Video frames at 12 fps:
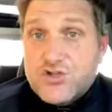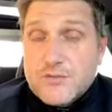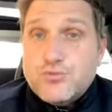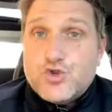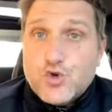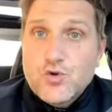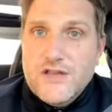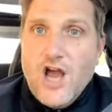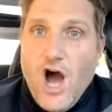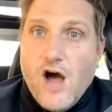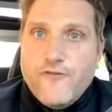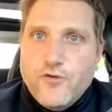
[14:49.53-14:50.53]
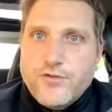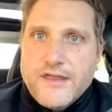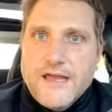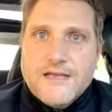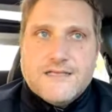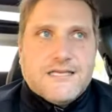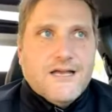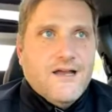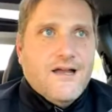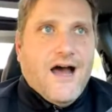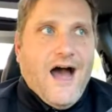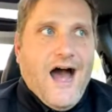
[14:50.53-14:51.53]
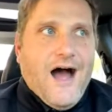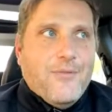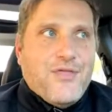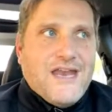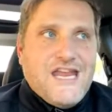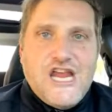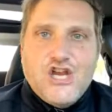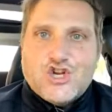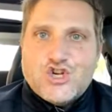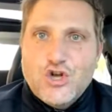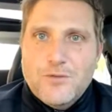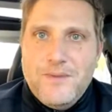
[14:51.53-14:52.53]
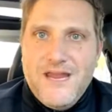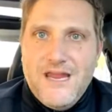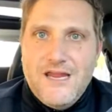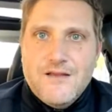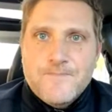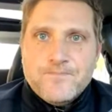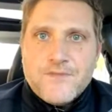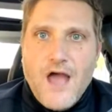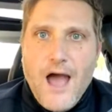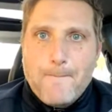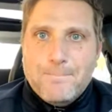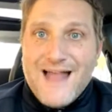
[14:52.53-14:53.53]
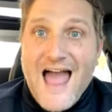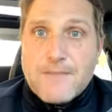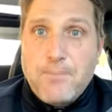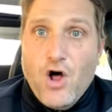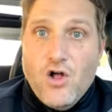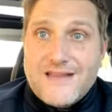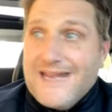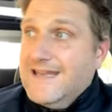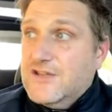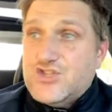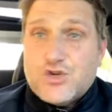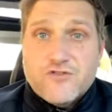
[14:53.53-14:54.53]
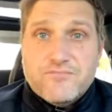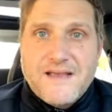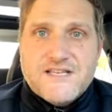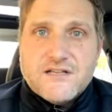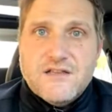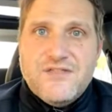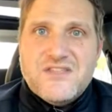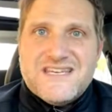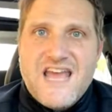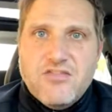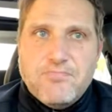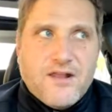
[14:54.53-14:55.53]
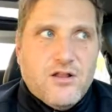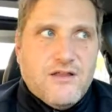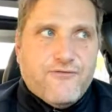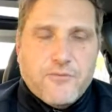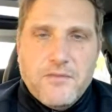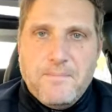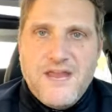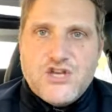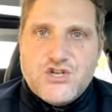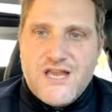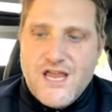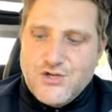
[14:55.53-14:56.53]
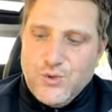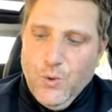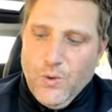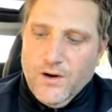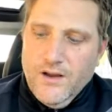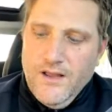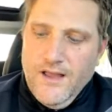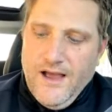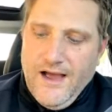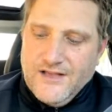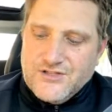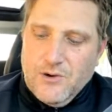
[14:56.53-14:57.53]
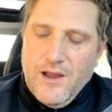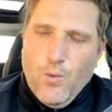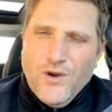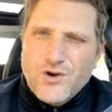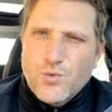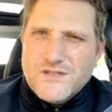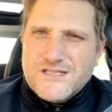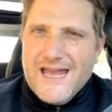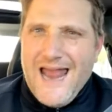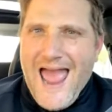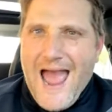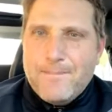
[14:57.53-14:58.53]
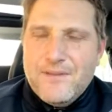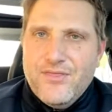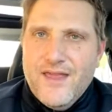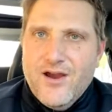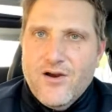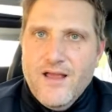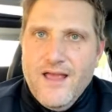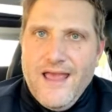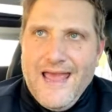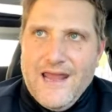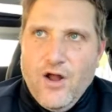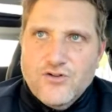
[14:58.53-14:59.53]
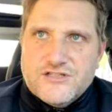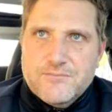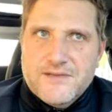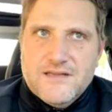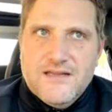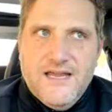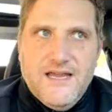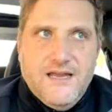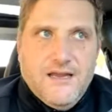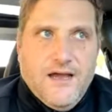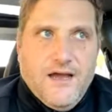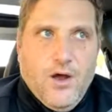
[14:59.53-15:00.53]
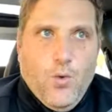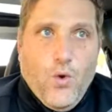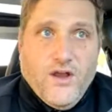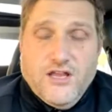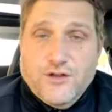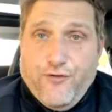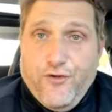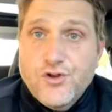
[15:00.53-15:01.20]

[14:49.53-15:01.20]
some truly awful things that he should be blackballed and serve basically the death penalty from the PGA Tour. So I wonder what's going to happen there, and ultimately what his